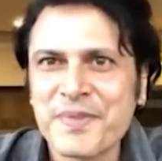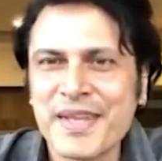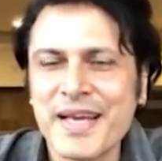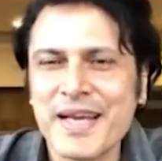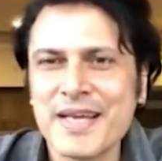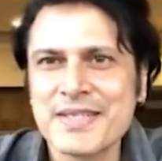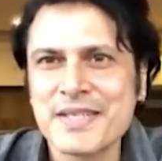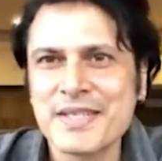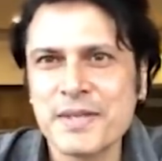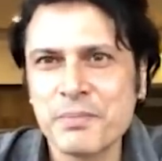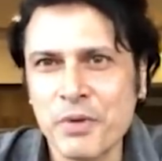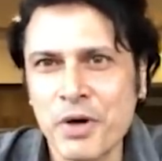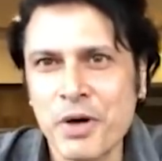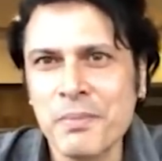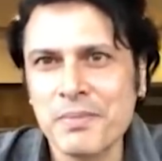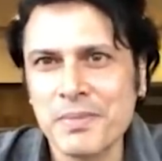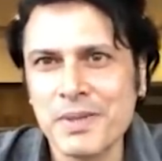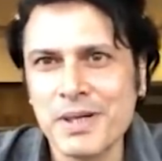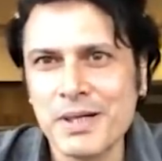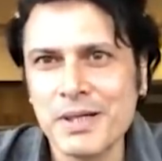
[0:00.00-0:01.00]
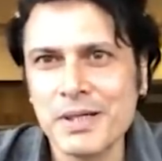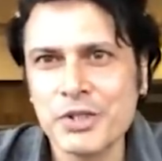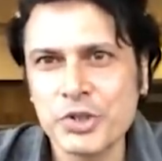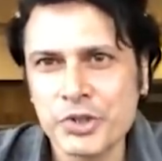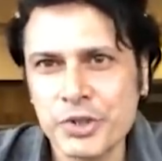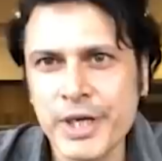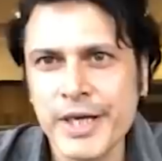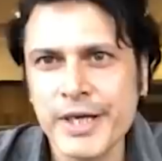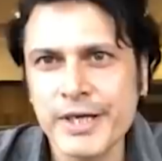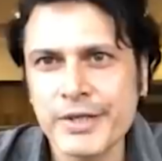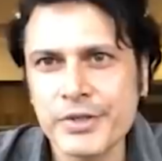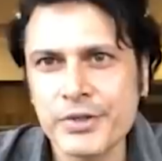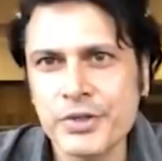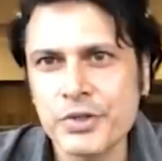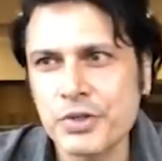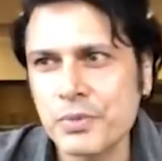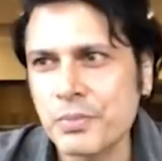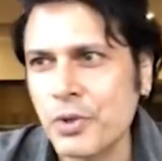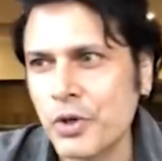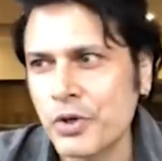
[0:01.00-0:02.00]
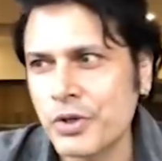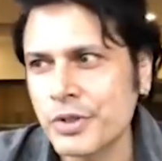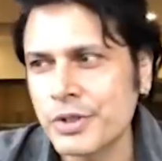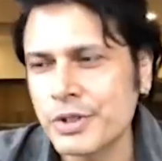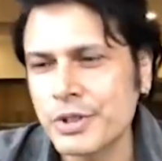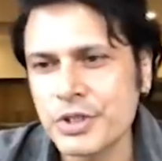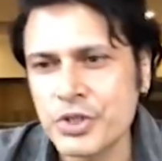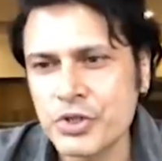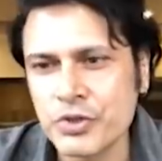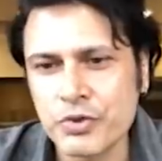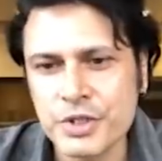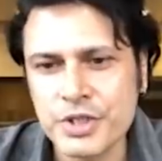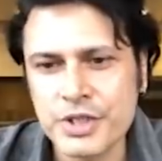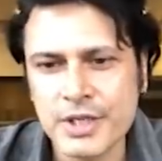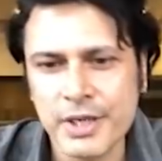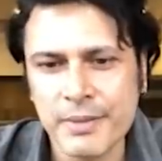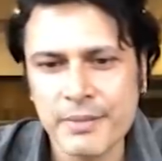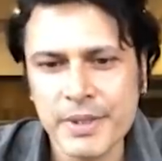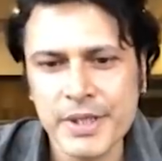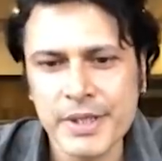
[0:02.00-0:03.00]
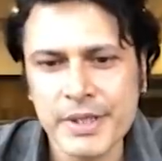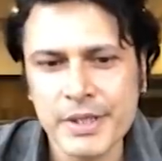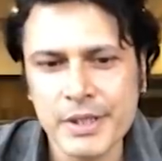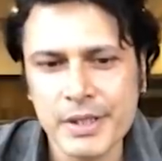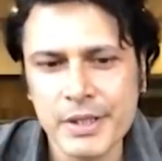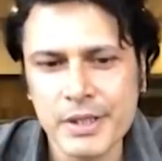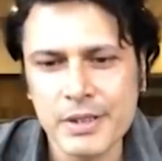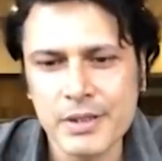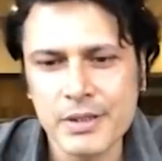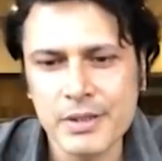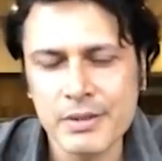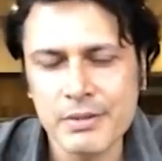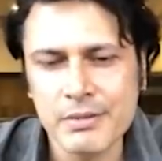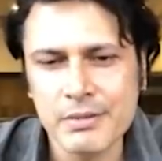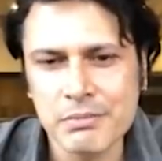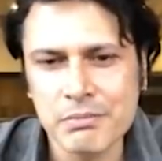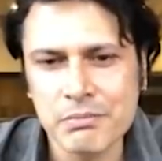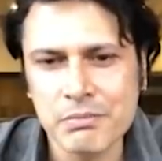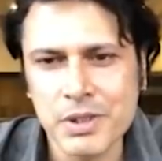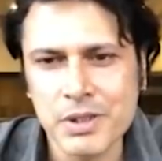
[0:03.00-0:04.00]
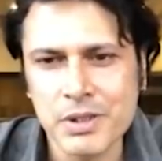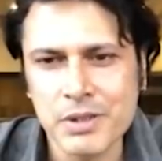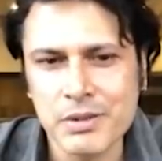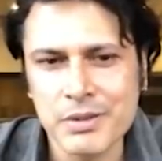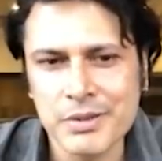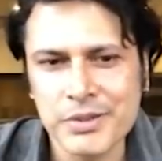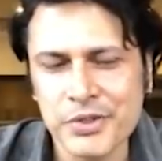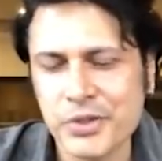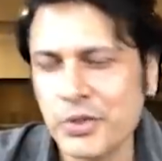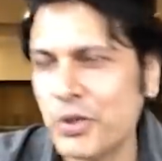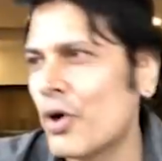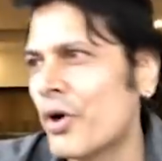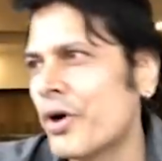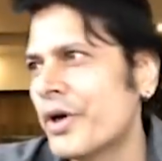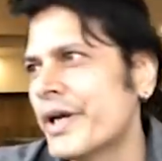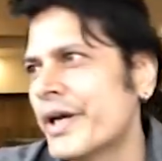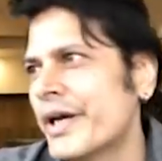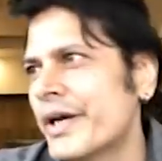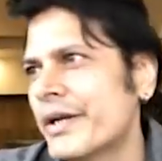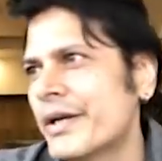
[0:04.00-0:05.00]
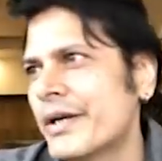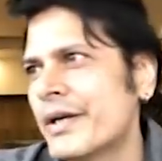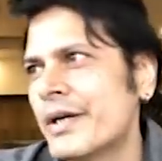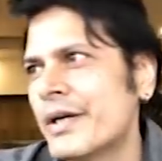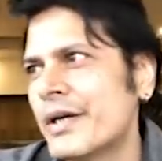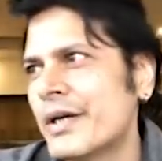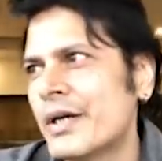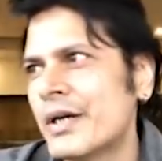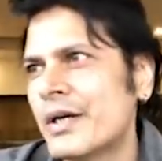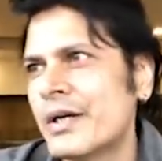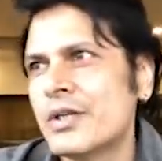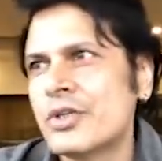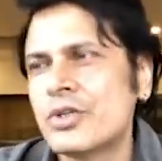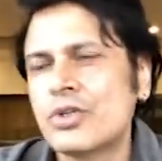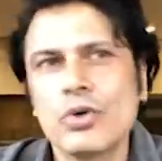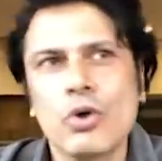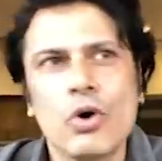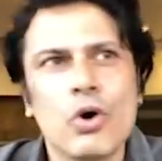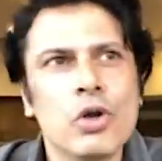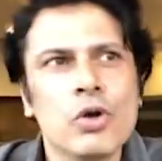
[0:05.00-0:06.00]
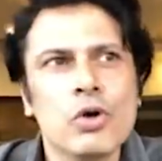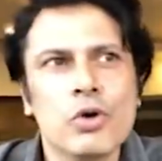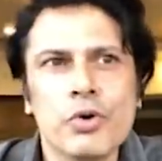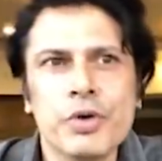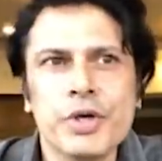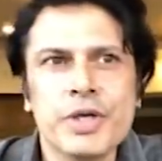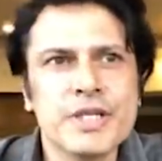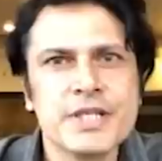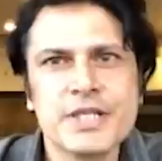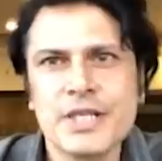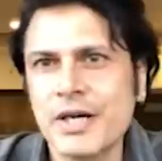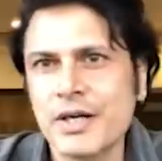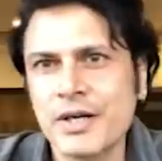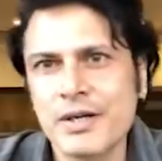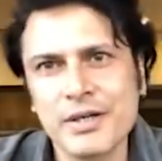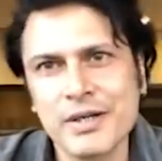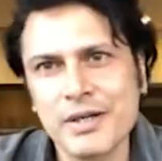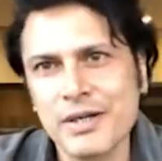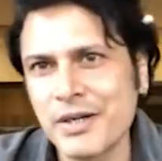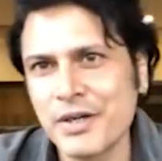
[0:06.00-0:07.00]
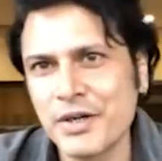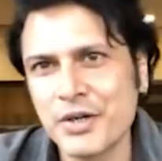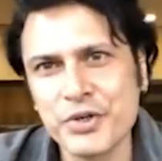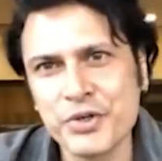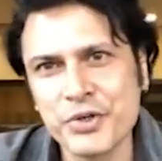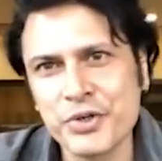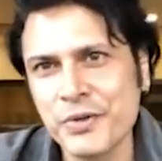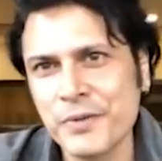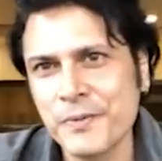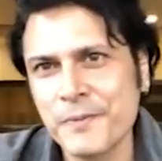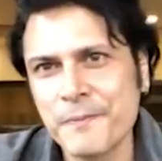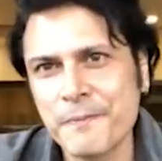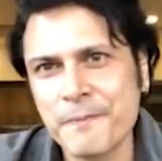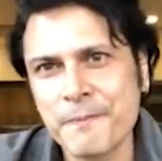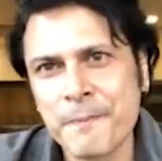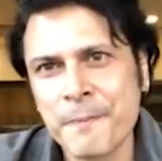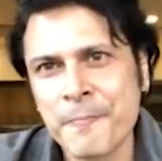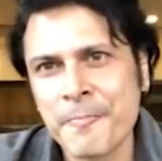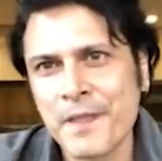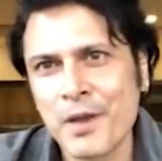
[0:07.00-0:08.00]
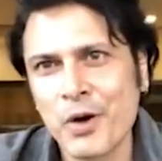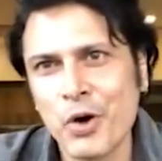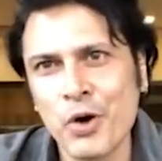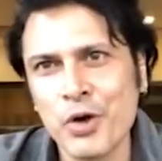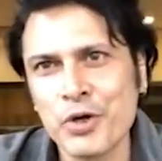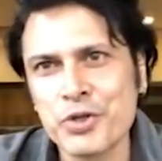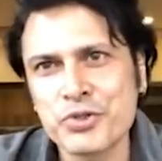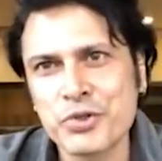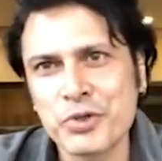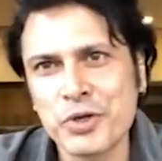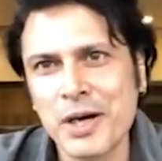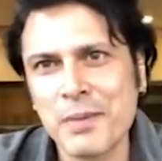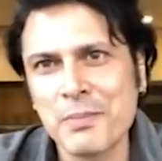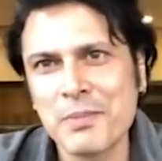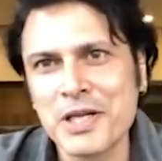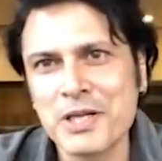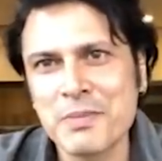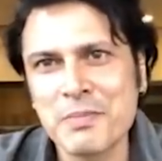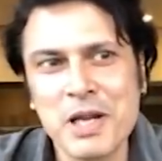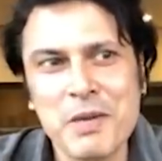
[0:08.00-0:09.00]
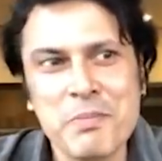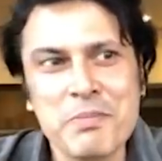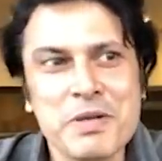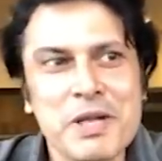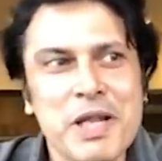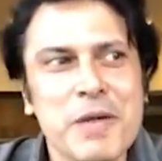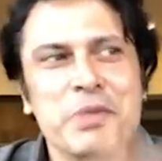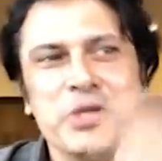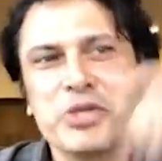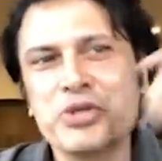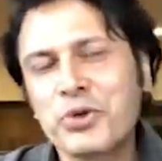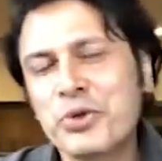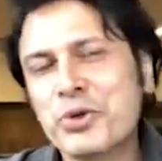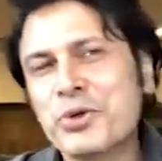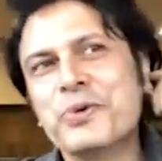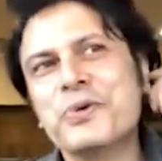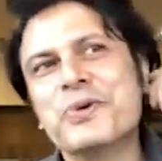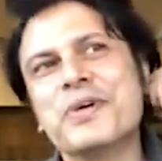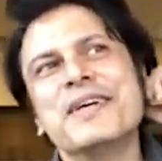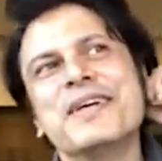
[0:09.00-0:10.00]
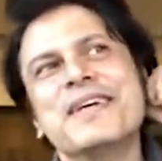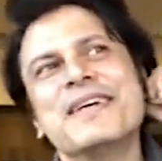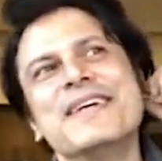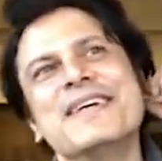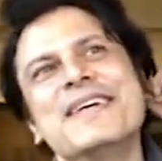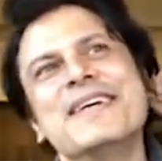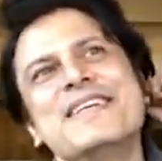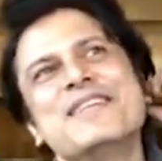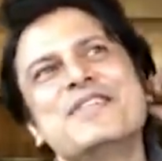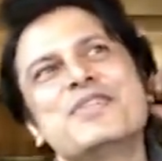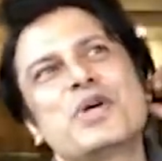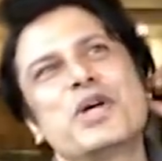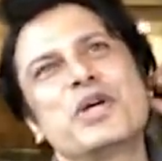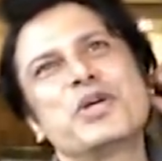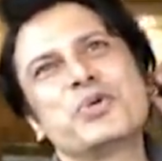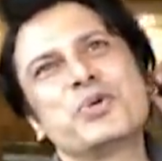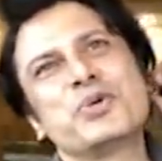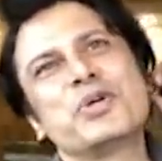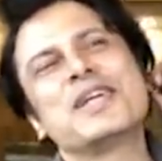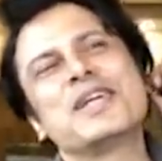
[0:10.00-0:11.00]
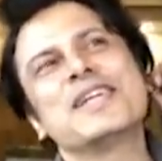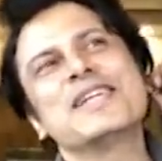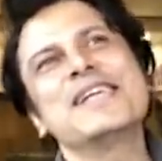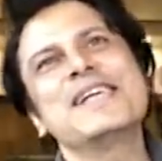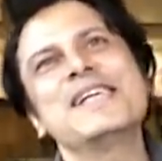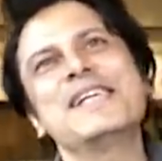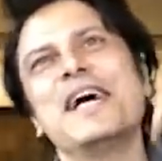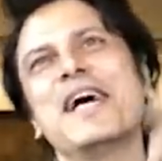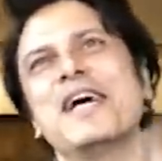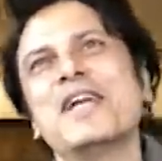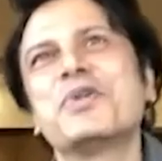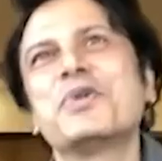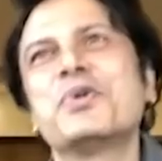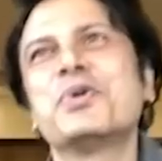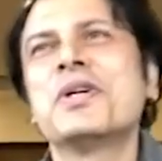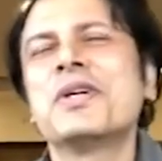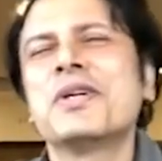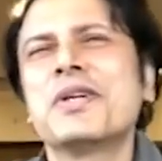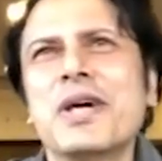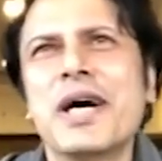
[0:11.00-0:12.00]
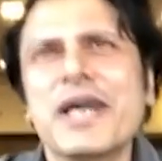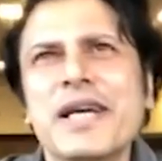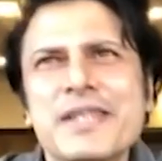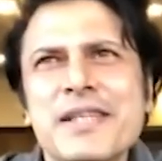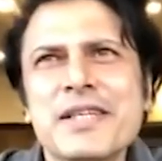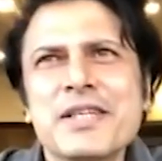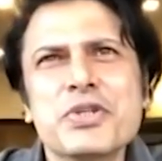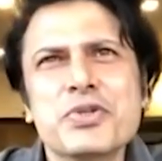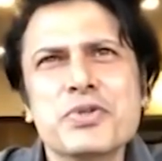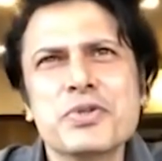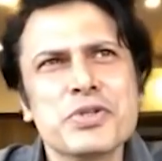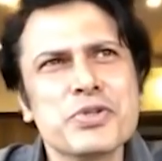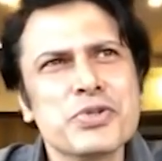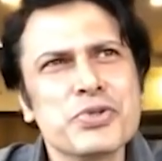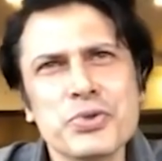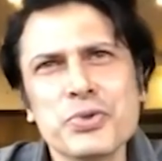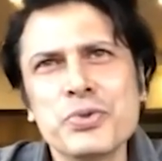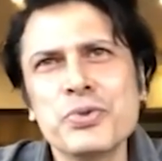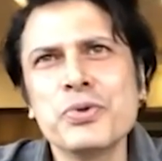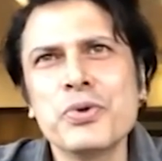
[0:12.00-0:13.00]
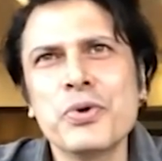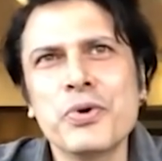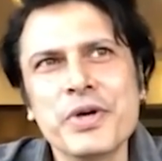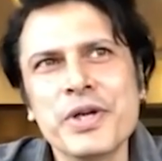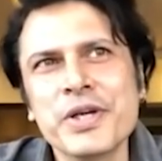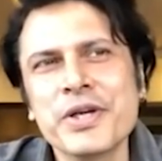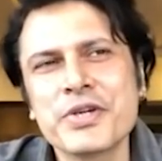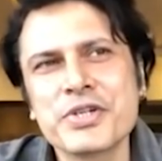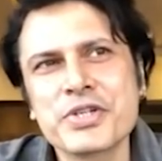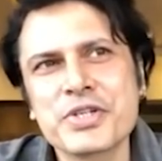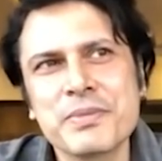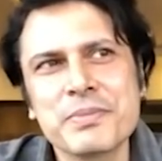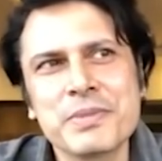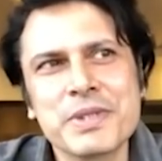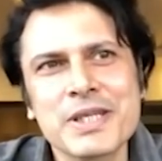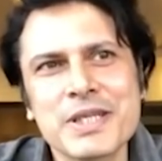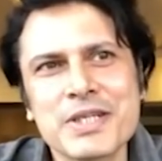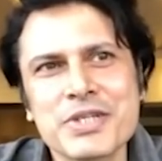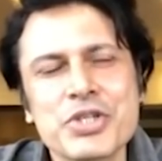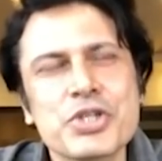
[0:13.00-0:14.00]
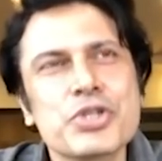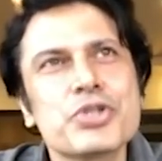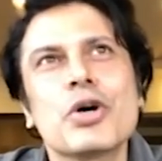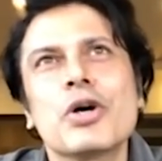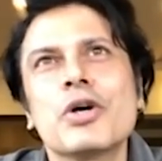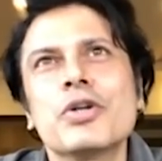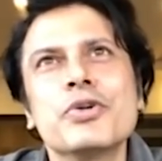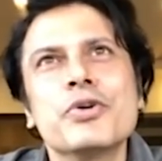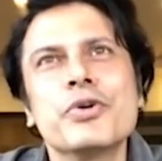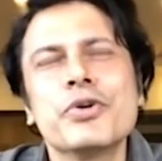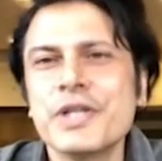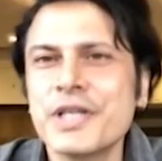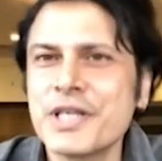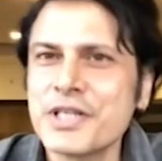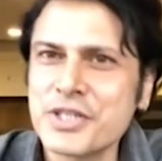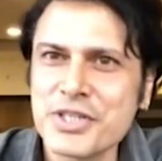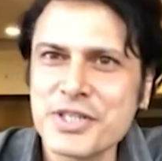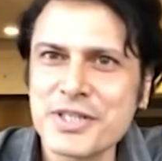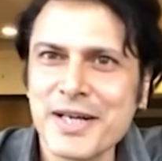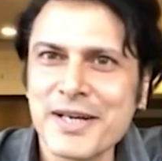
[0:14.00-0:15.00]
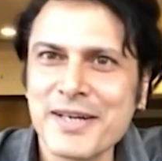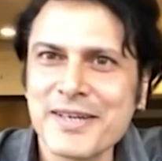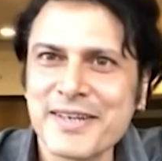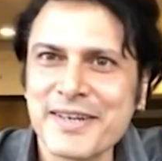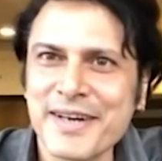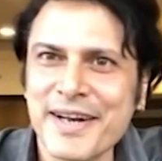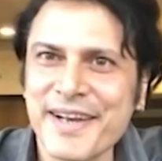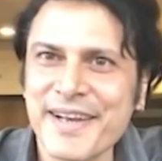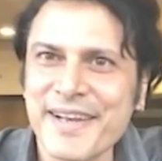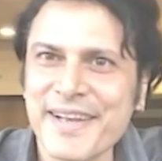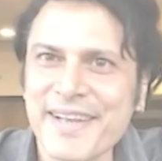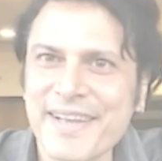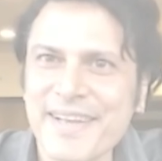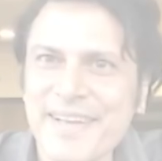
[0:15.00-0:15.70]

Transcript: I said, Mom, tonight, you know, tomorrow the show is coming, you know, on air. So all hoardings are, you know, on. So come, let me show you. So I took her and I think to the Juhu hoarding or something. And she saw the hoarding and she started crying.